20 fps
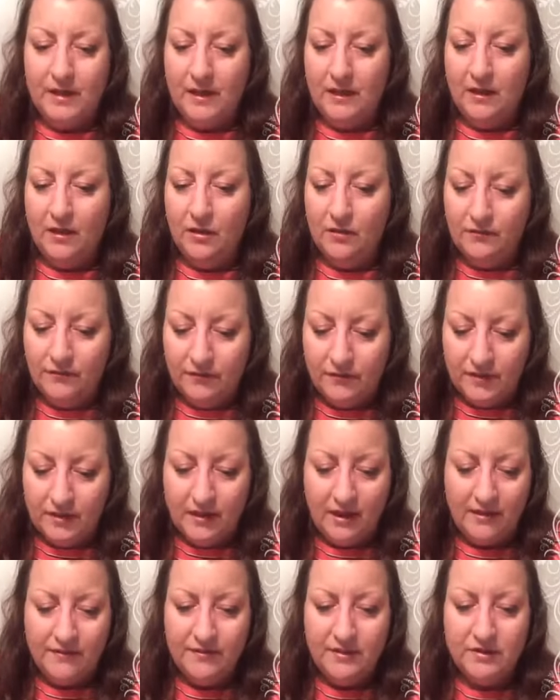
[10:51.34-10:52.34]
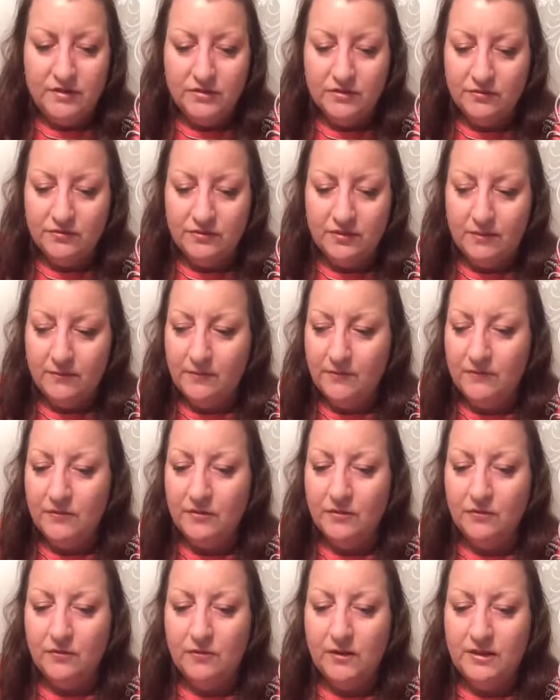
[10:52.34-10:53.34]
hopefully I've answered some of
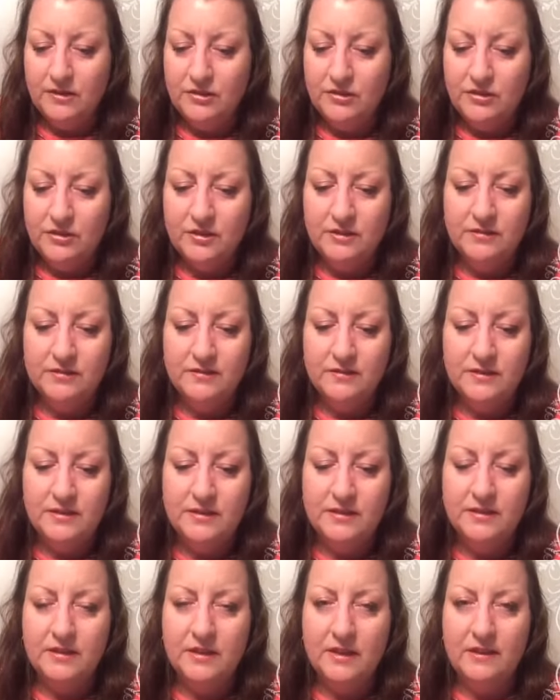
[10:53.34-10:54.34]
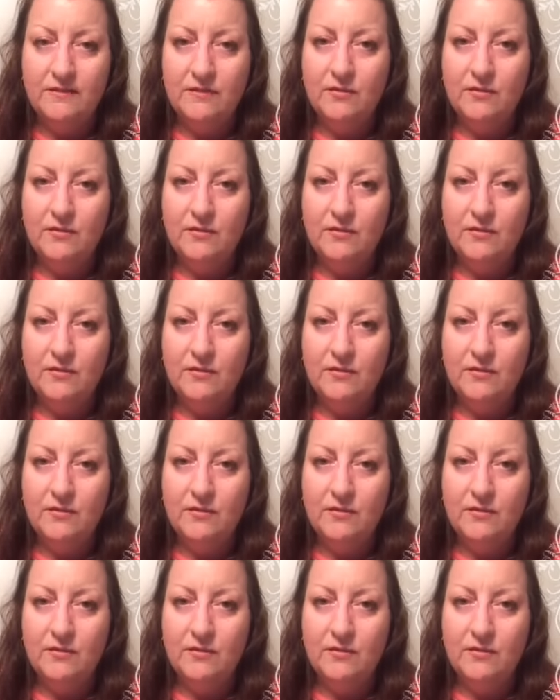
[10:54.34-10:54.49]
your questions tonight.